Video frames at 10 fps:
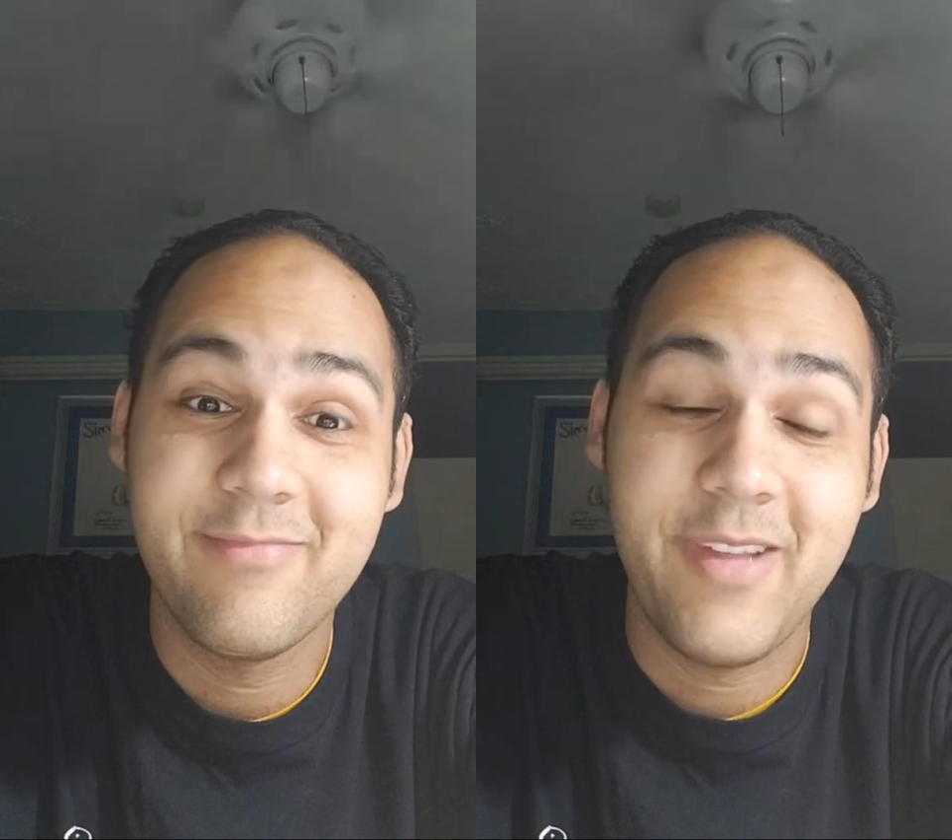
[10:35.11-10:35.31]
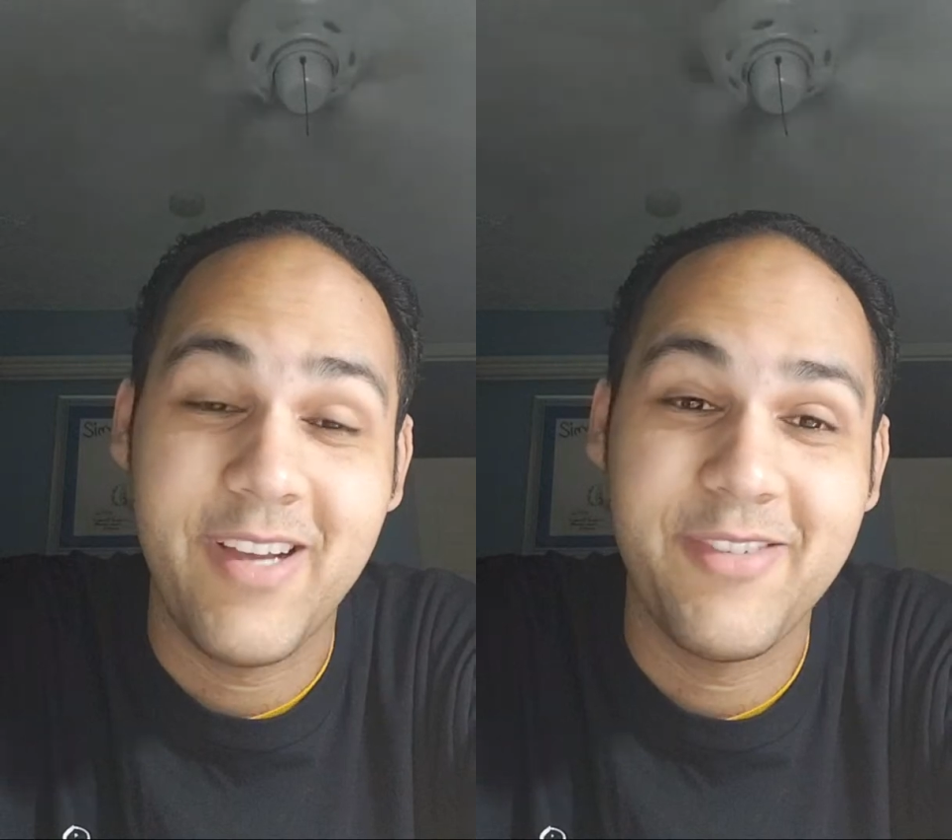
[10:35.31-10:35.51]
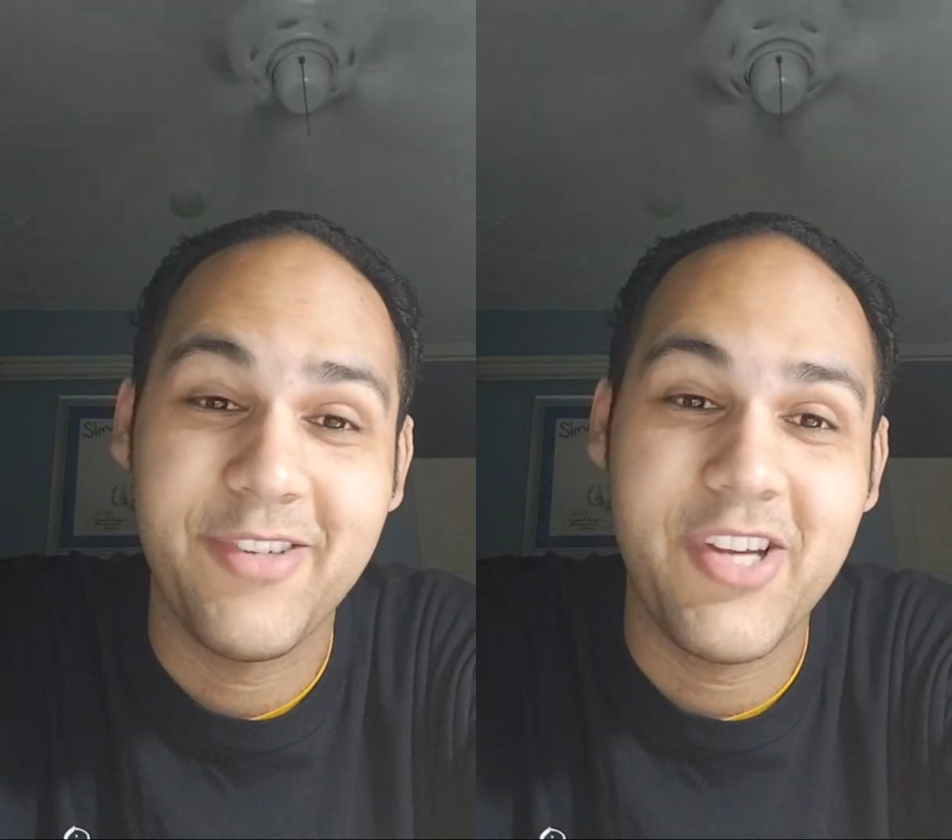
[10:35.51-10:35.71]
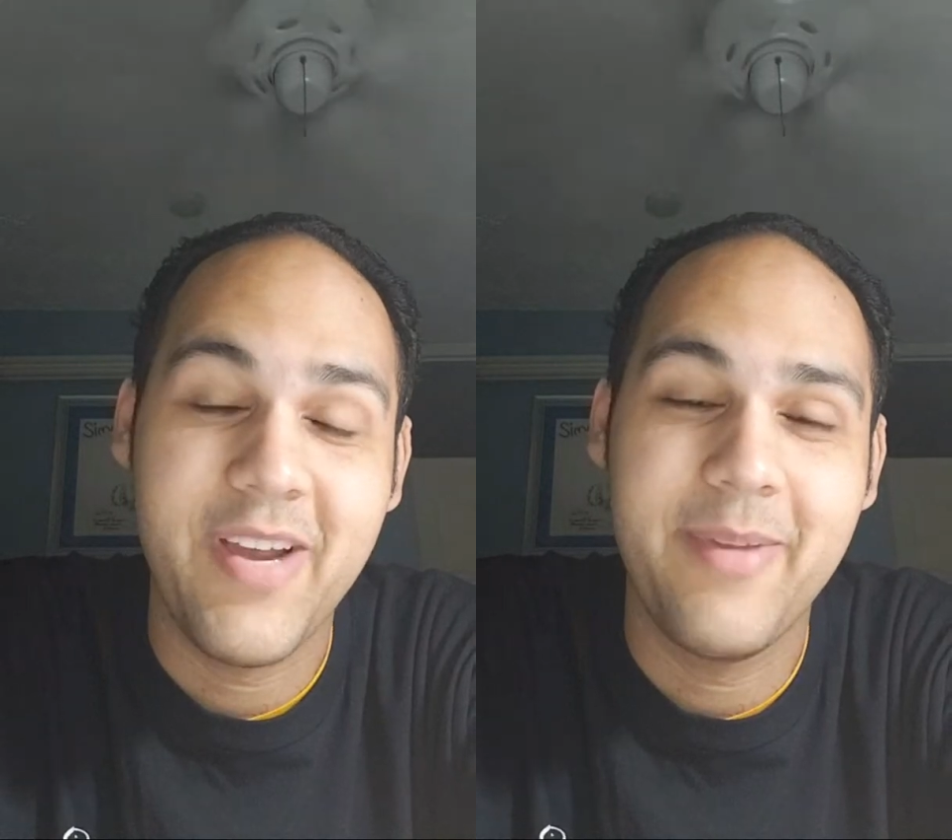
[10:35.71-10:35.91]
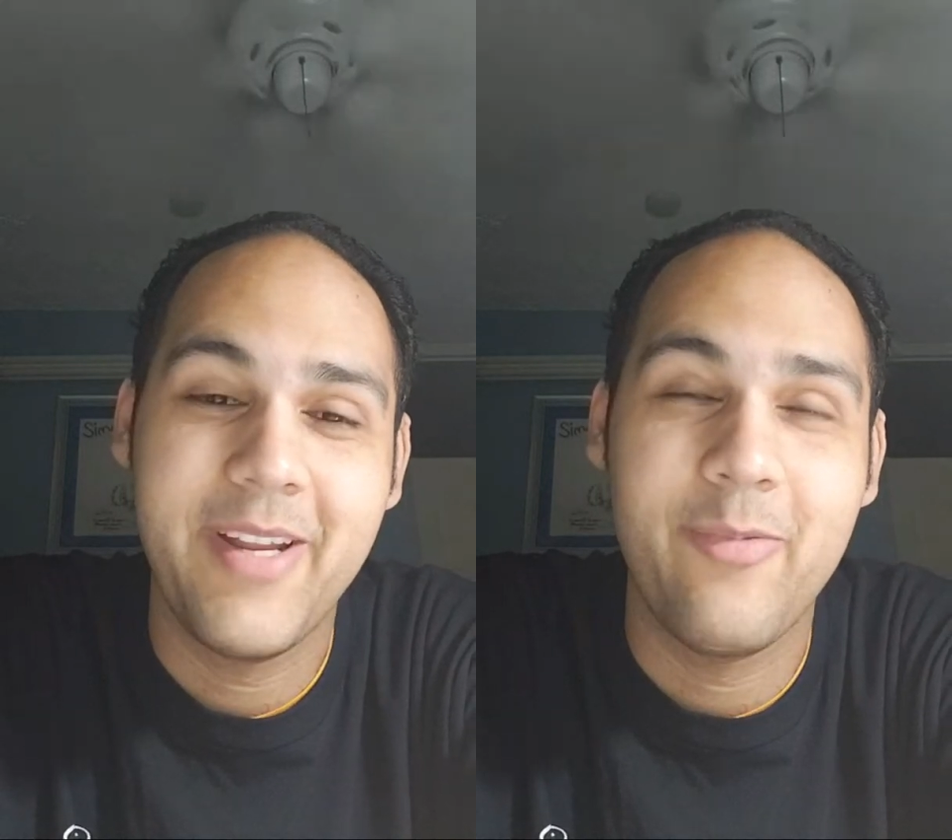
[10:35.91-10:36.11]
Thanks for
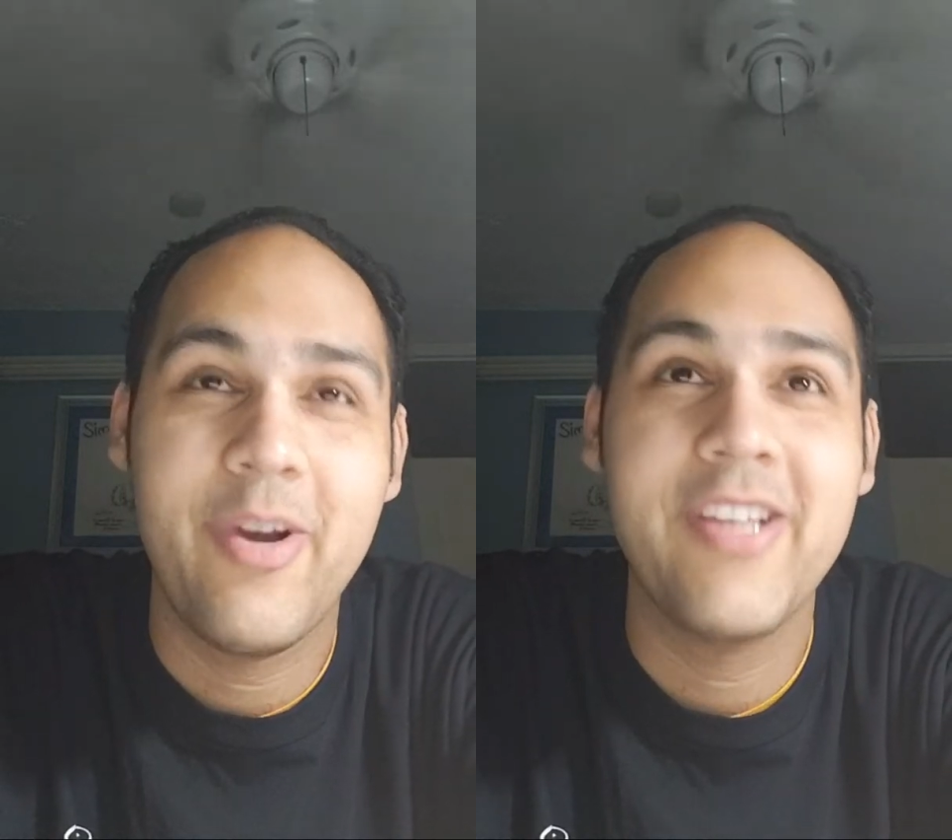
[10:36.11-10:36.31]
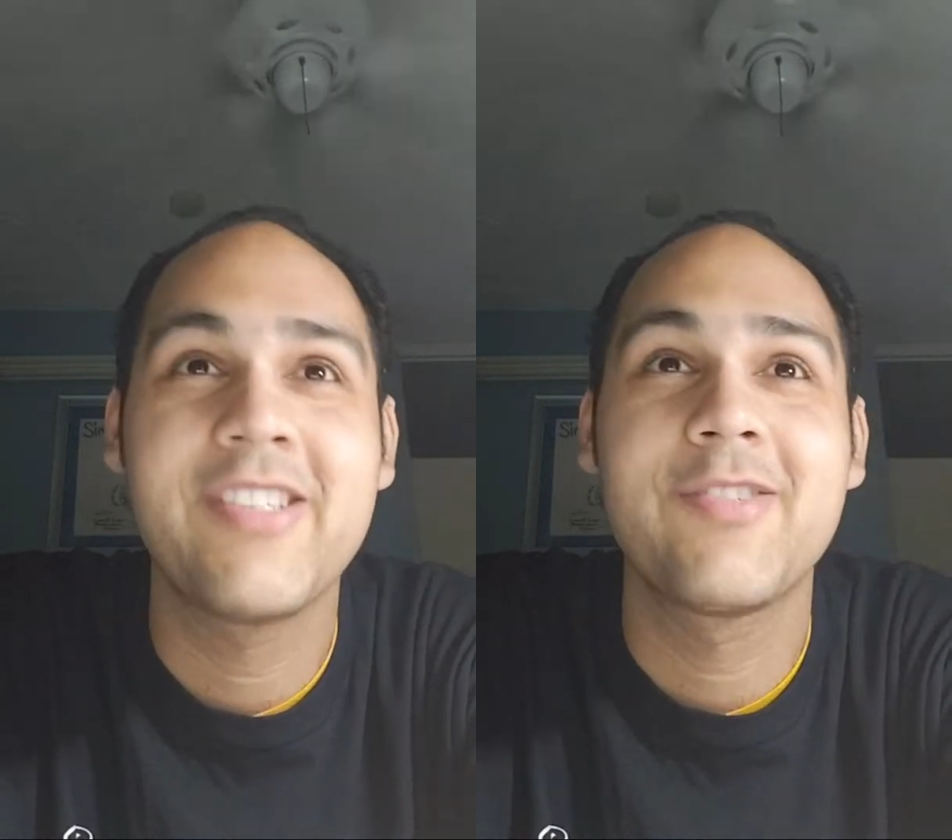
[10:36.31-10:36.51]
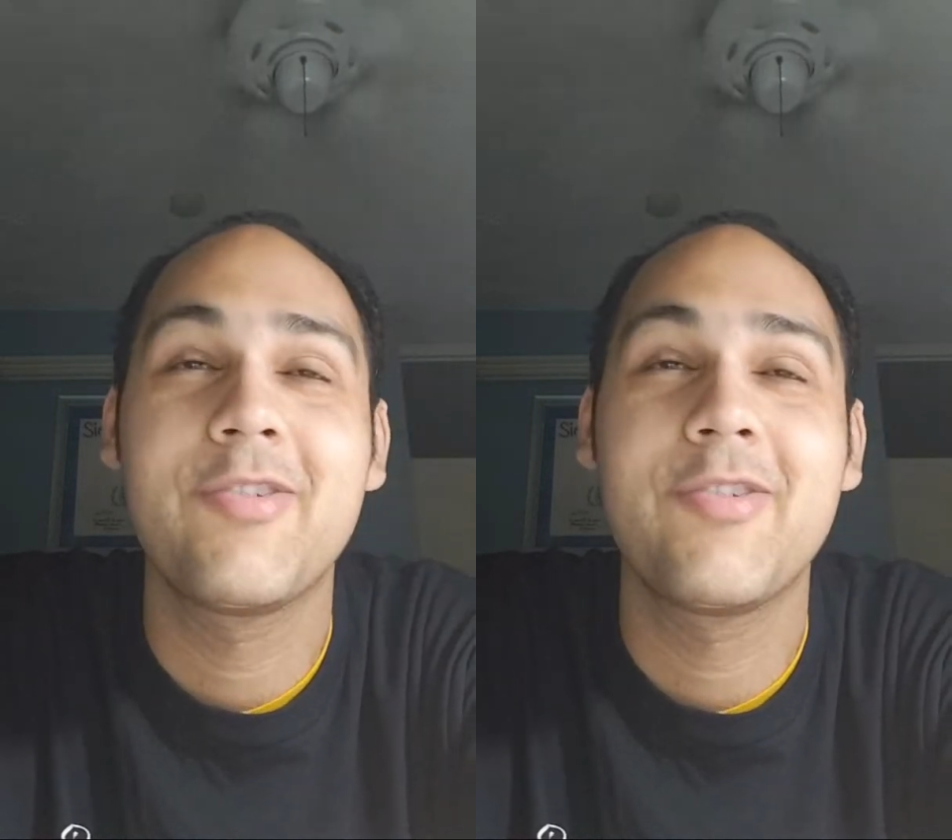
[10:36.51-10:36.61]
chiming in, Wes.